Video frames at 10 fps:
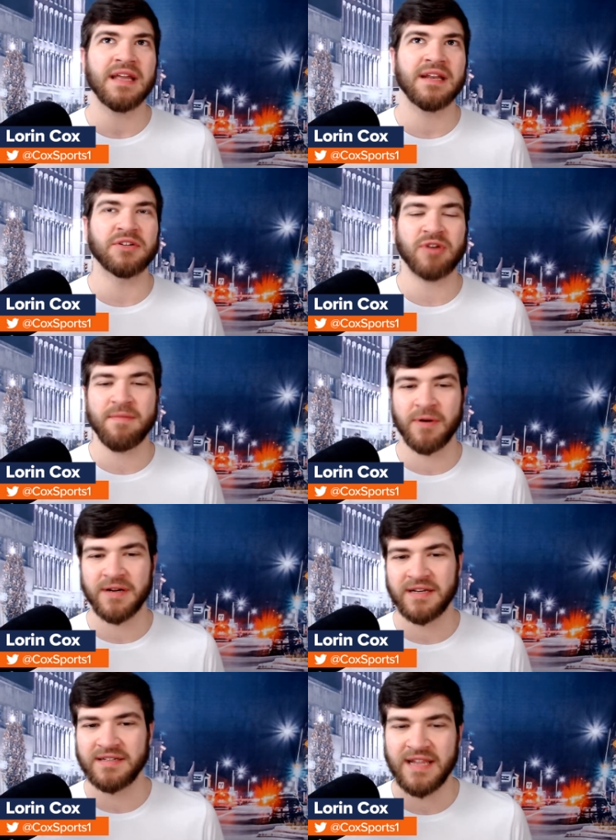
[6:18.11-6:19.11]
you know, Trey
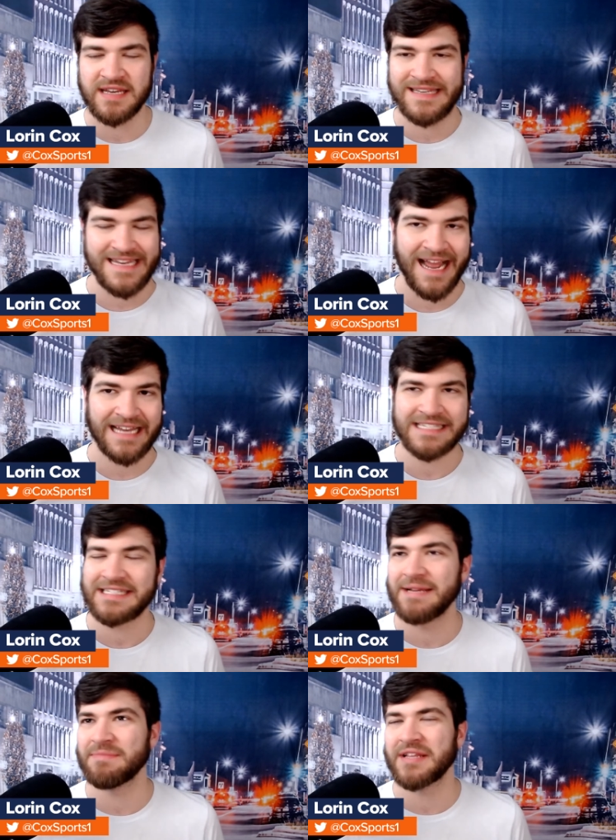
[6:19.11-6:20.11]
Burton and, and Deon
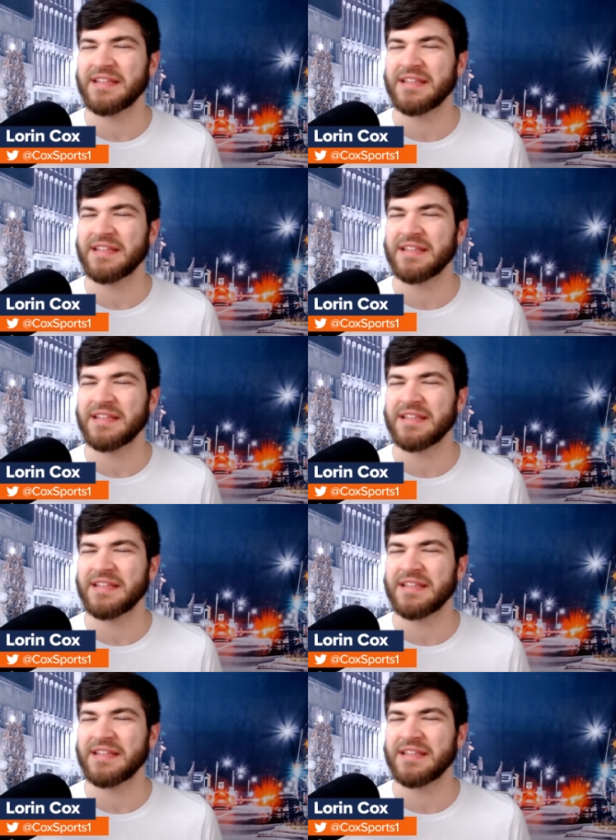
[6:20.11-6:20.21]
Sims.